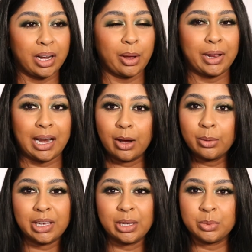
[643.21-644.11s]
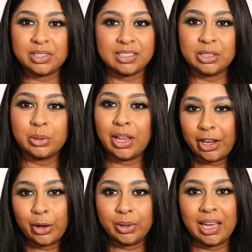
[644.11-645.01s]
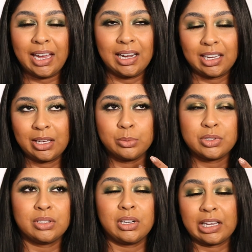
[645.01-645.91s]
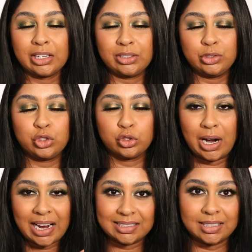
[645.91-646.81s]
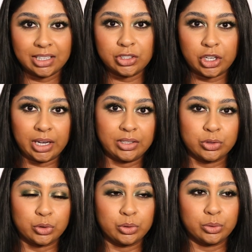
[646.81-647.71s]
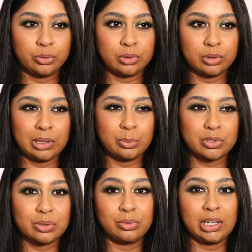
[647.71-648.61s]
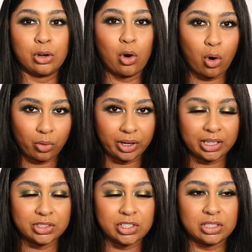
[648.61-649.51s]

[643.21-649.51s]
When I went out, it was still like okay, like it wasn't like a drastic change, or it wasn't really orange.